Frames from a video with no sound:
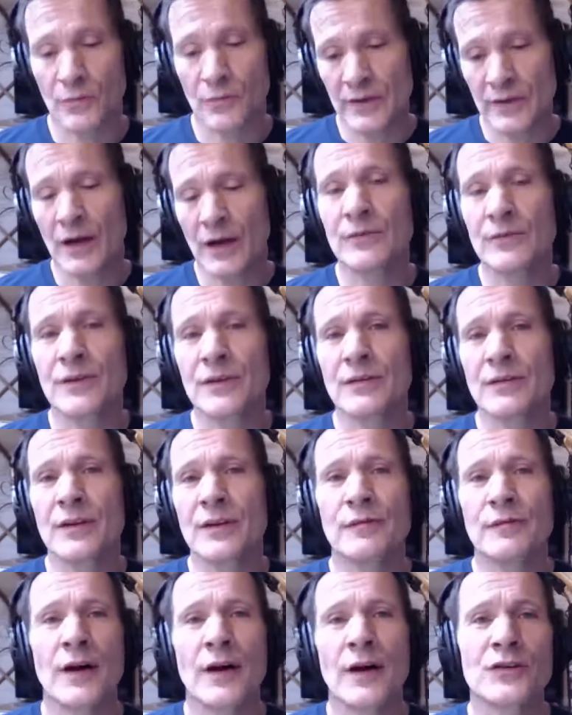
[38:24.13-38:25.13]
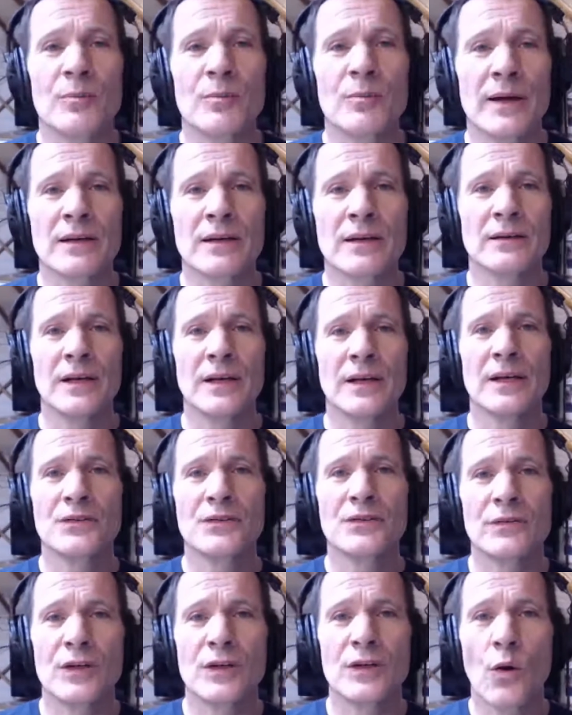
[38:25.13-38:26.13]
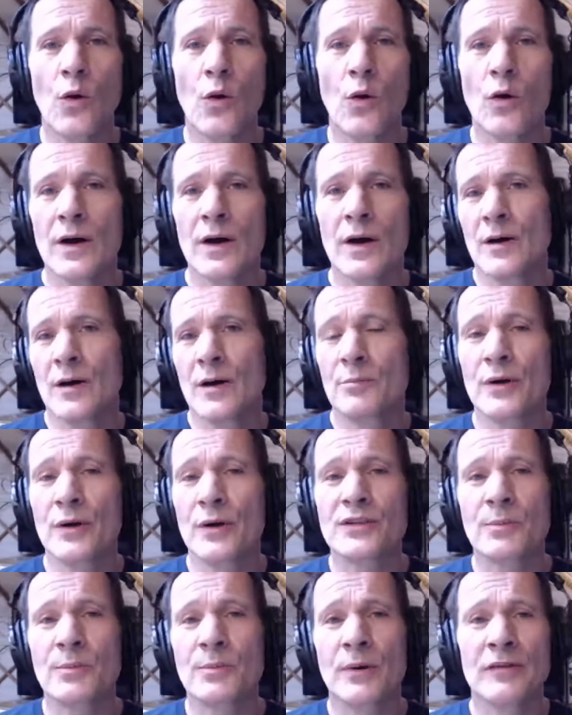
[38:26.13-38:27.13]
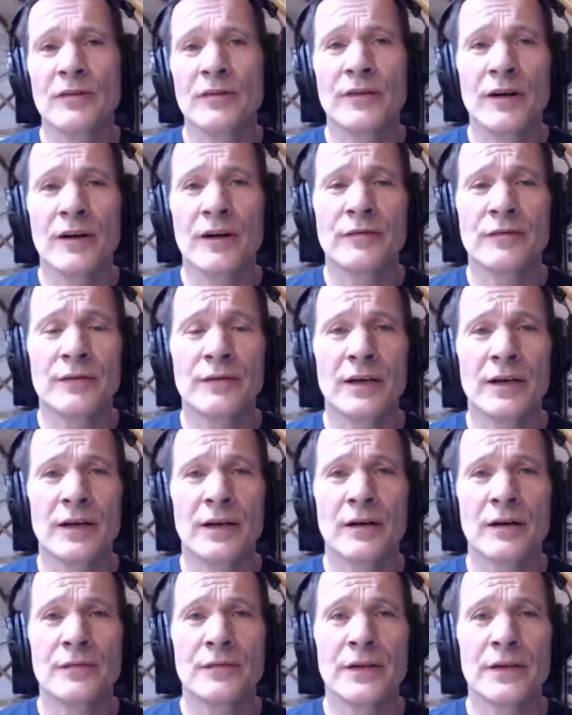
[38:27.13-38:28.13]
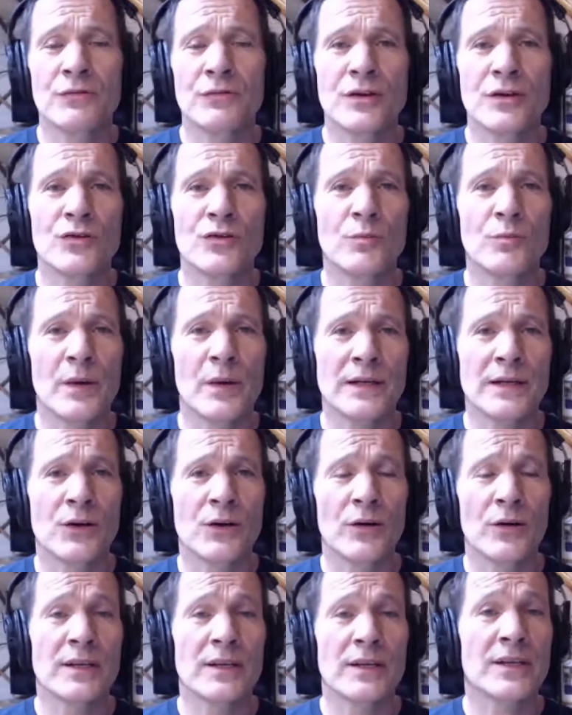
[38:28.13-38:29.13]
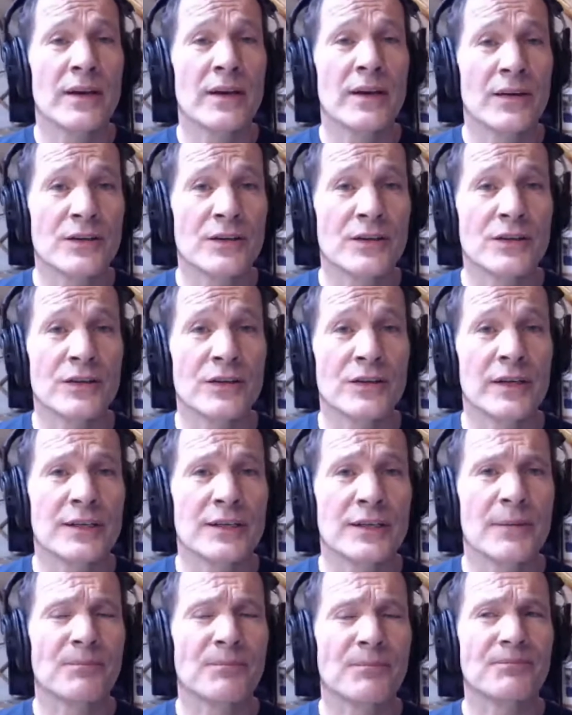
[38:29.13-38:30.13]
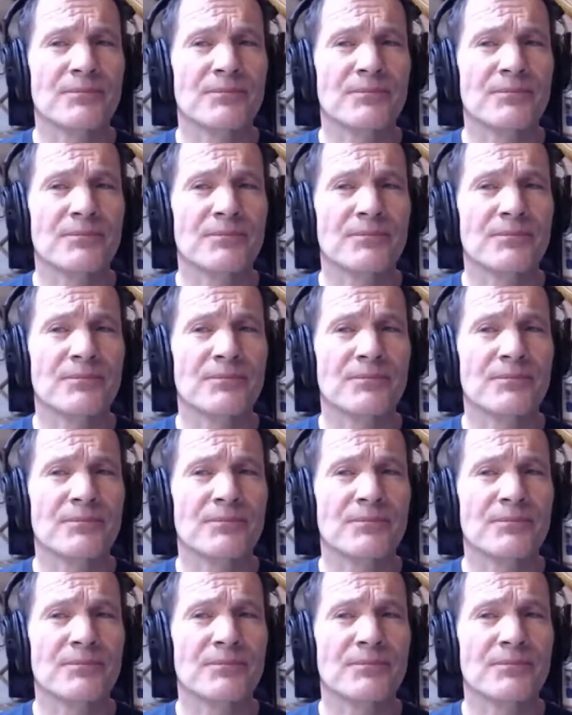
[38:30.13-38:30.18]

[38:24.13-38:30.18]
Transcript: The fundamental sort of core principle of the original Bitcoin, as I understood it.